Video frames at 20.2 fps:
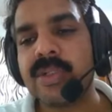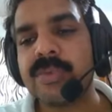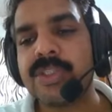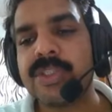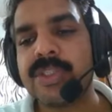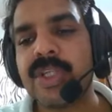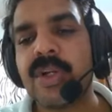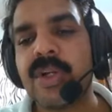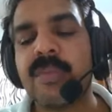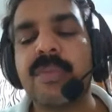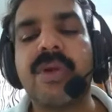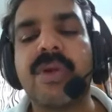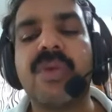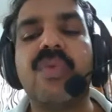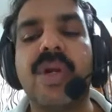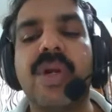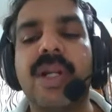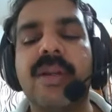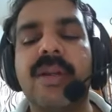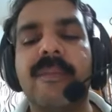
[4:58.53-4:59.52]

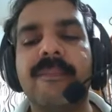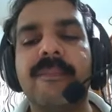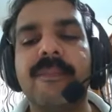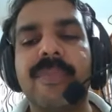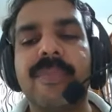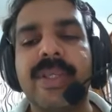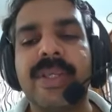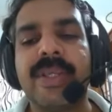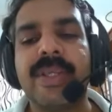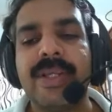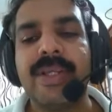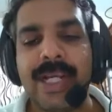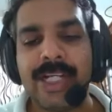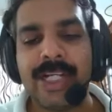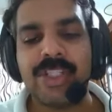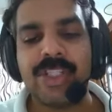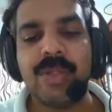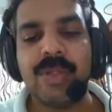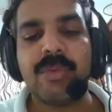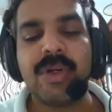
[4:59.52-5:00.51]
0.1.
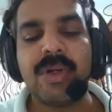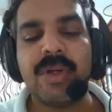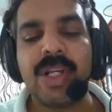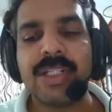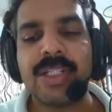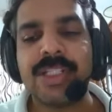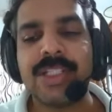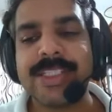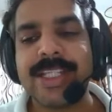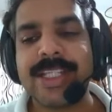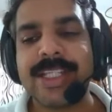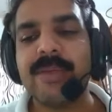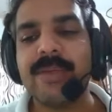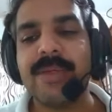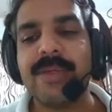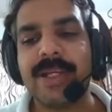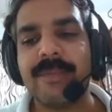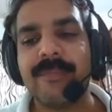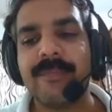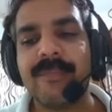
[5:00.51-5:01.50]
Actually bond length is same
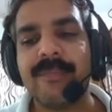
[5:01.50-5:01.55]
here.